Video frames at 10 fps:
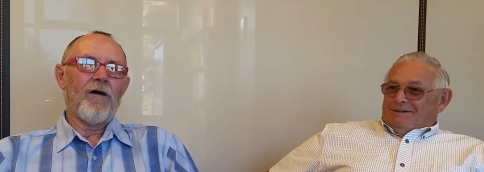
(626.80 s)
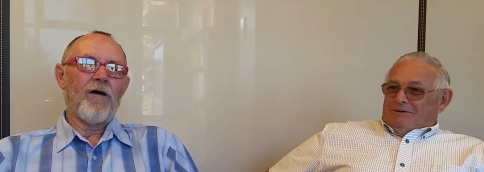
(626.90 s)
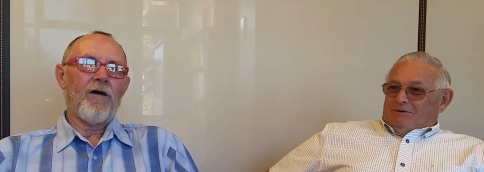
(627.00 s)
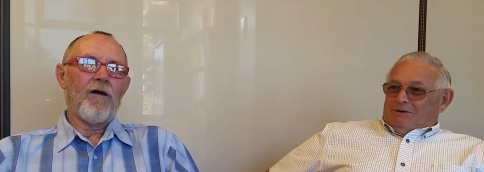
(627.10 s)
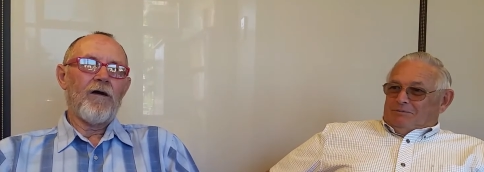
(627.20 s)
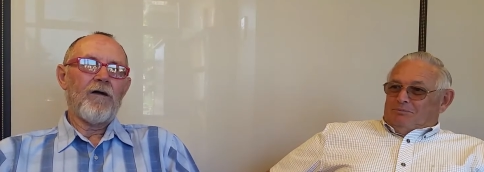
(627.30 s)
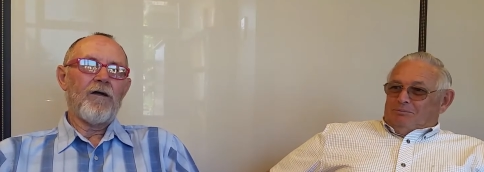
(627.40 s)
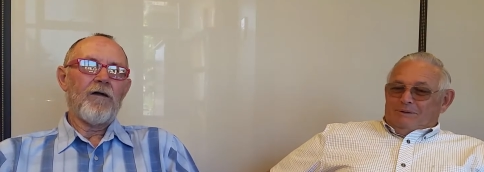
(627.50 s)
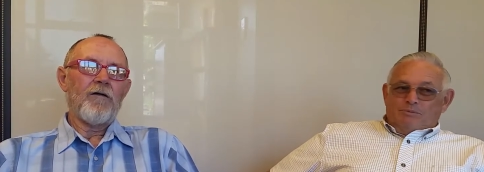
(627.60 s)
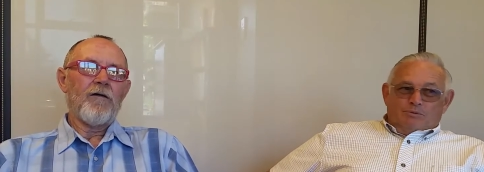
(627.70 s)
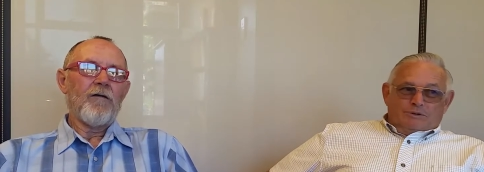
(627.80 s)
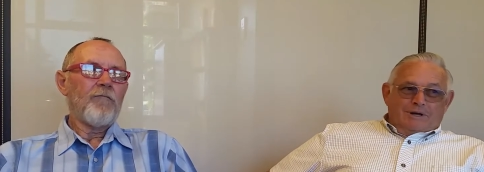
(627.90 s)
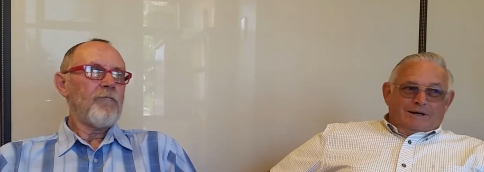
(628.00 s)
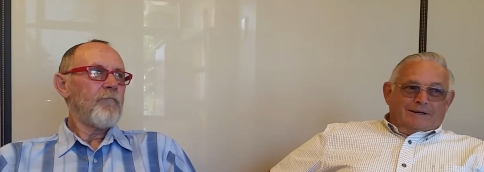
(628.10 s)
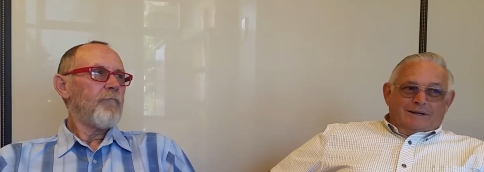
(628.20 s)
Speaker 1: and people were
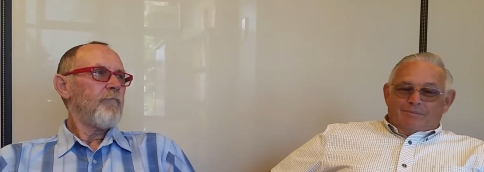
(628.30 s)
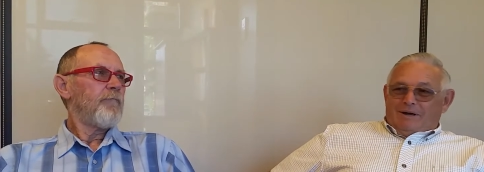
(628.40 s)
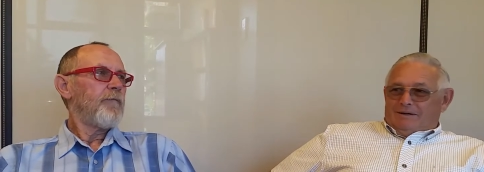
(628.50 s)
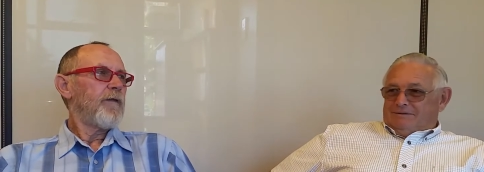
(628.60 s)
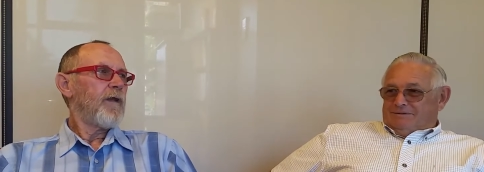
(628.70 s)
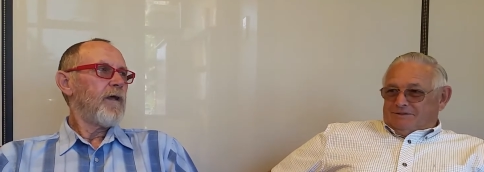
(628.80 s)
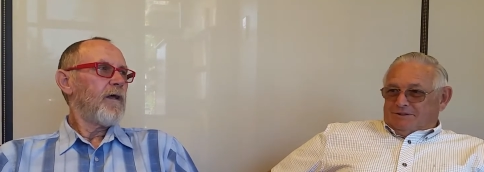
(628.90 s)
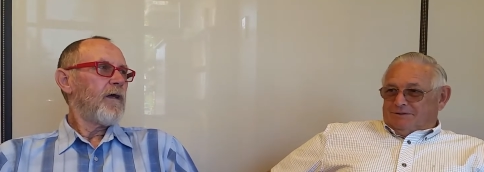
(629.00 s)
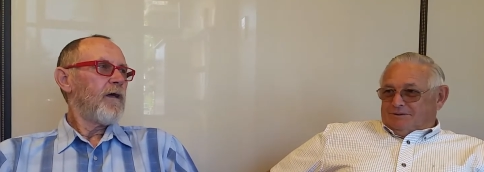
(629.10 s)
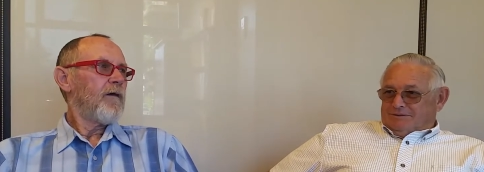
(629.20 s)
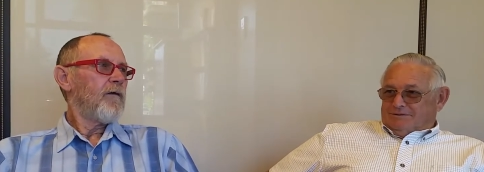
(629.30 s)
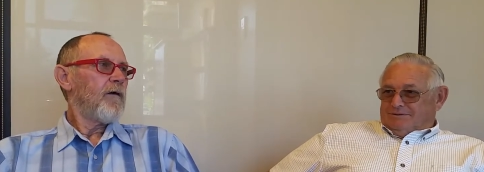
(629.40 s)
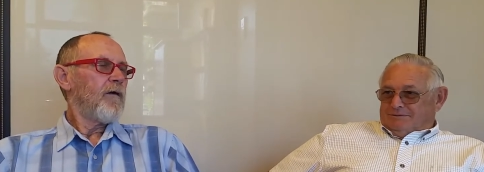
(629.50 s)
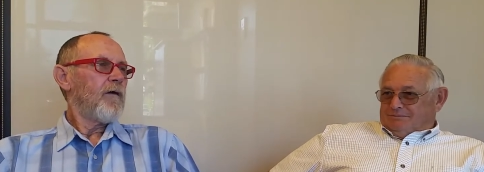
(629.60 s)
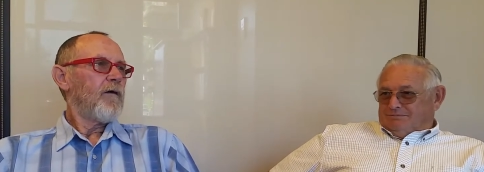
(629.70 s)
talking about, gee, there's you
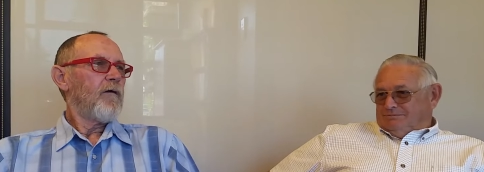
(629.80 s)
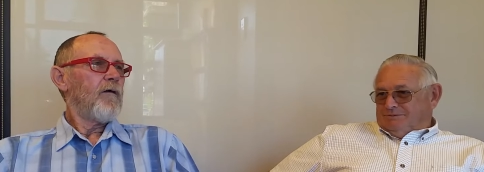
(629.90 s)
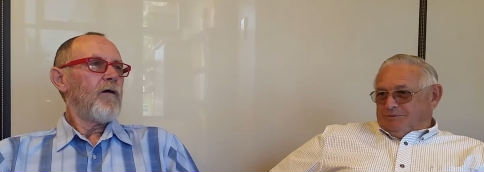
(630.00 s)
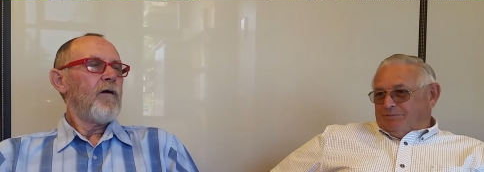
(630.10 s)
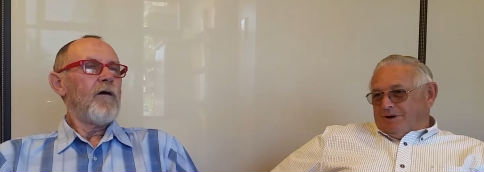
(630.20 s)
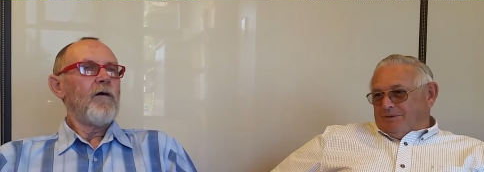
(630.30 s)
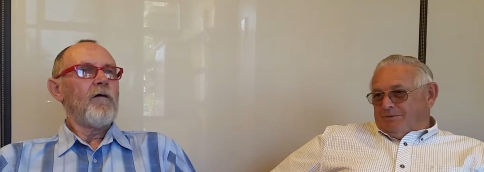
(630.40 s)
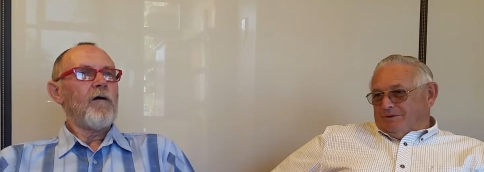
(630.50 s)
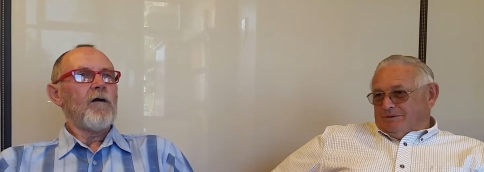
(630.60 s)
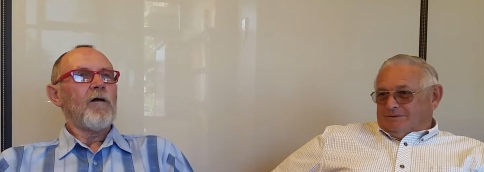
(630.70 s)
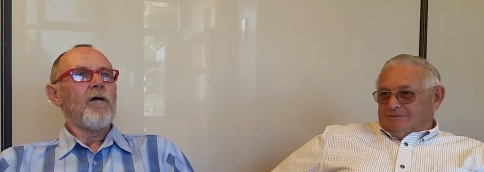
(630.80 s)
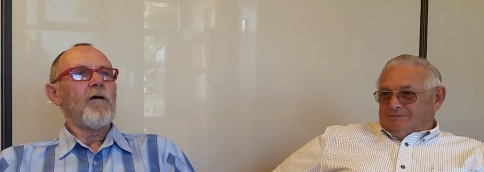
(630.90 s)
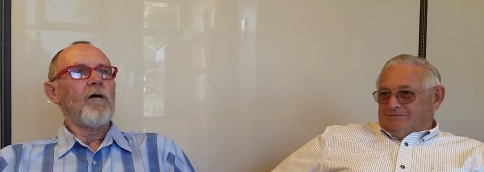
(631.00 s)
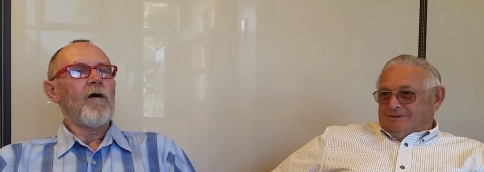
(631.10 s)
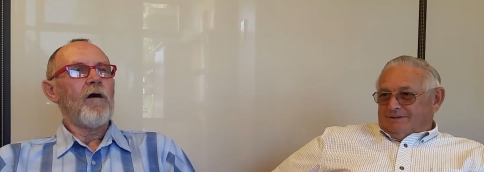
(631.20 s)
know two firemen and a,
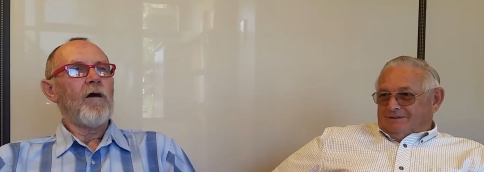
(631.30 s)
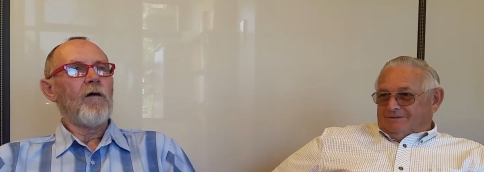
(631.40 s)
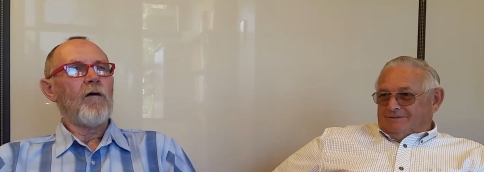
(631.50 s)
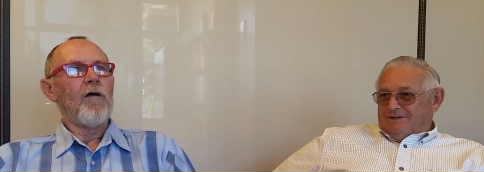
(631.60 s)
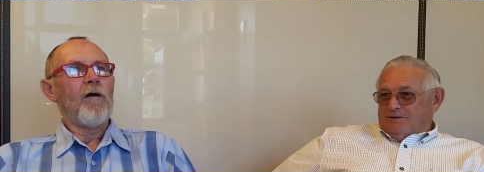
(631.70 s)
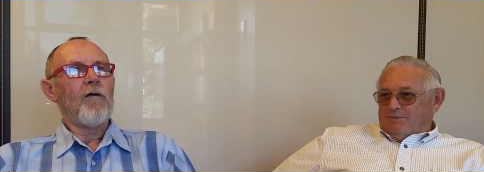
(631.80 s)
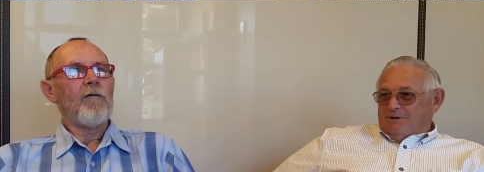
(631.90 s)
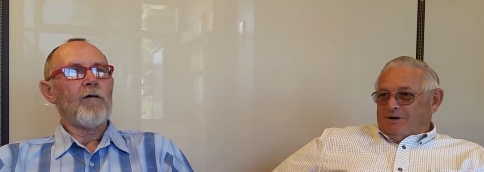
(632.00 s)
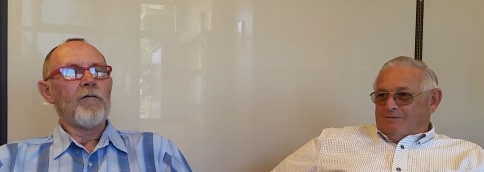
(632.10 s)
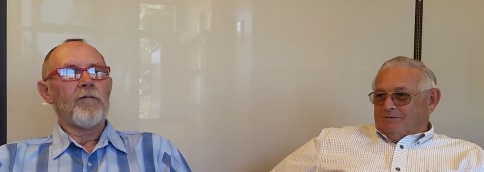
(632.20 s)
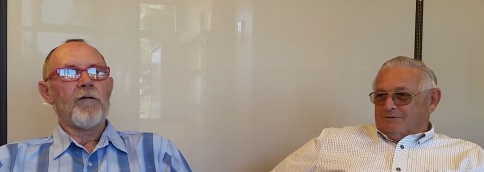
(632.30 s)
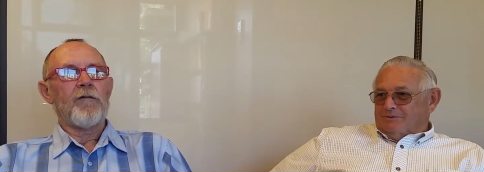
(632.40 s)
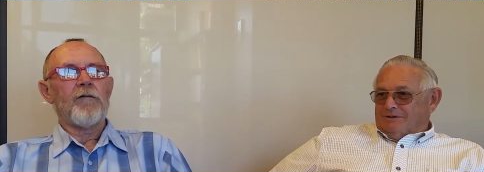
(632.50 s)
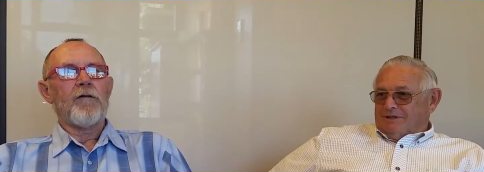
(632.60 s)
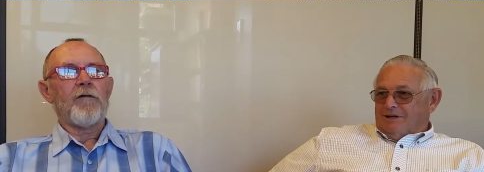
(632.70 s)
and a CHP officer
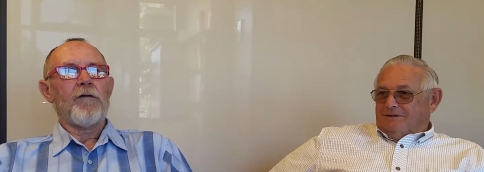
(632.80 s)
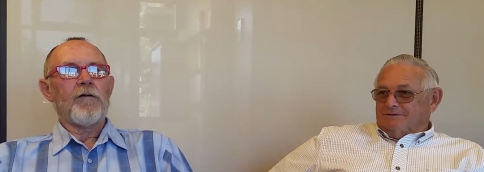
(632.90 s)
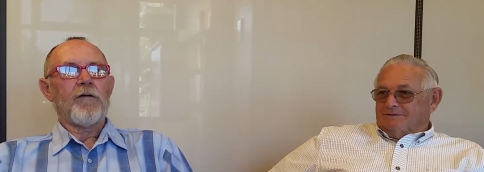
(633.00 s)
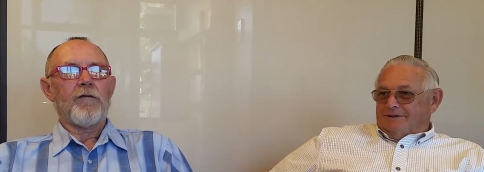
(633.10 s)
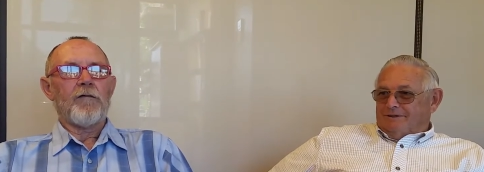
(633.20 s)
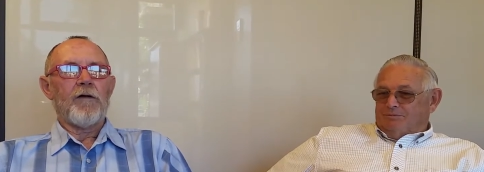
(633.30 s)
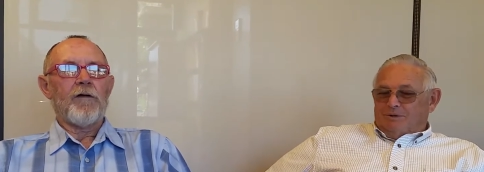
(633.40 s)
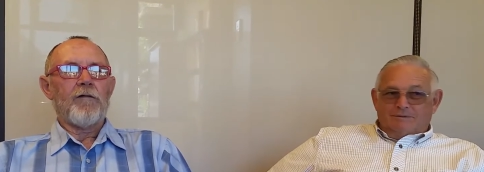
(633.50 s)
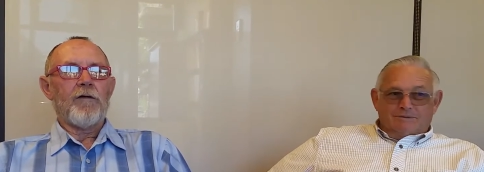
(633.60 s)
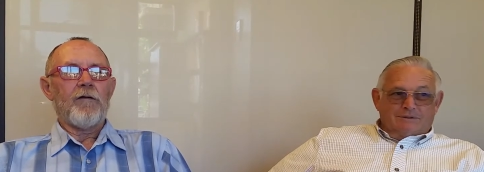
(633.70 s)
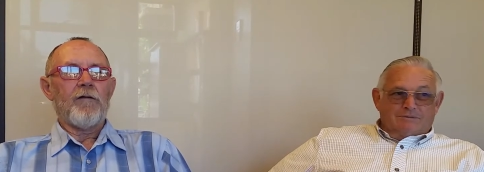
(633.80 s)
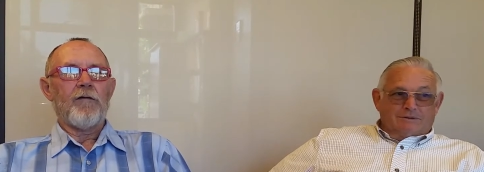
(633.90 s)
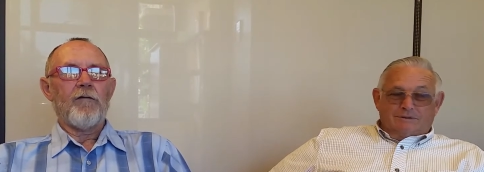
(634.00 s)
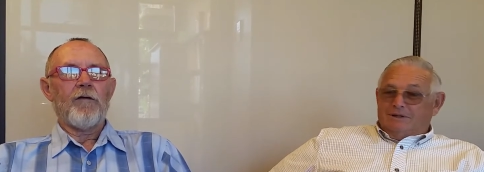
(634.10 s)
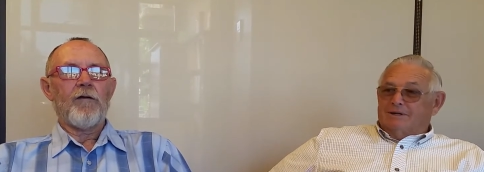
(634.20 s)
on the council now. And Marv said, well,
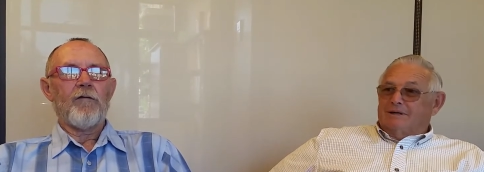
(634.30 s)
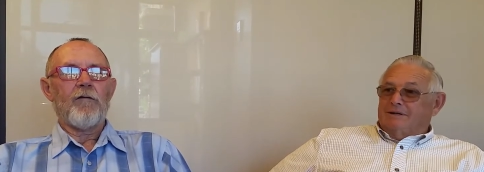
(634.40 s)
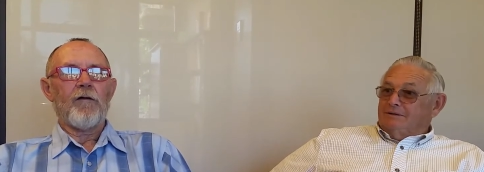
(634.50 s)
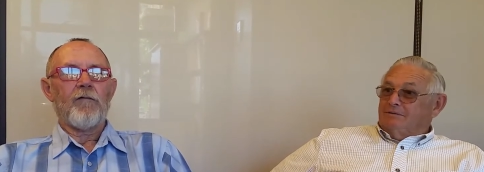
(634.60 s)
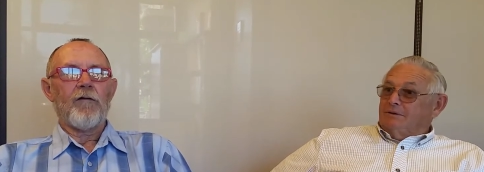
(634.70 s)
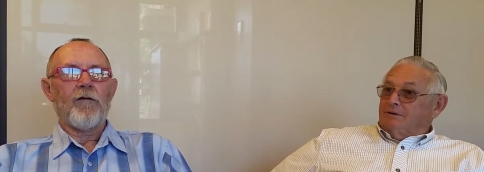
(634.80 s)
you're lucky I didn't